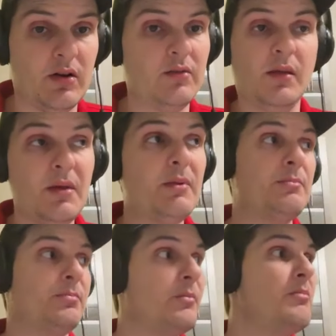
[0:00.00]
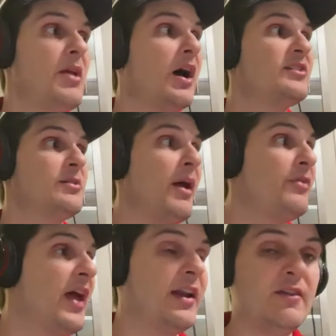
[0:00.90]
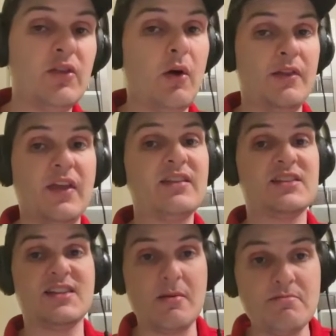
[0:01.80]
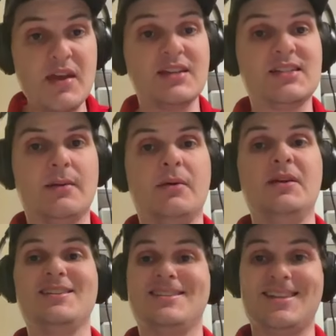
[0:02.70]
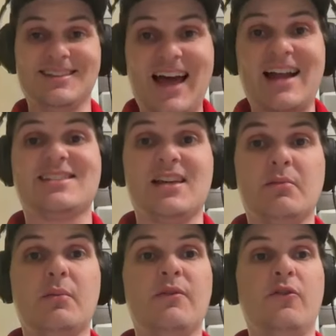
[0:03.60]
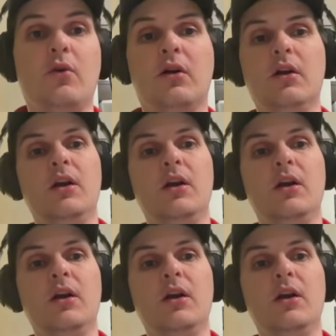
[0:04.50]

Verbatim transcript: Uh, let me be, let me be honest about that. Even though I think this is a big summer because it's the last summer before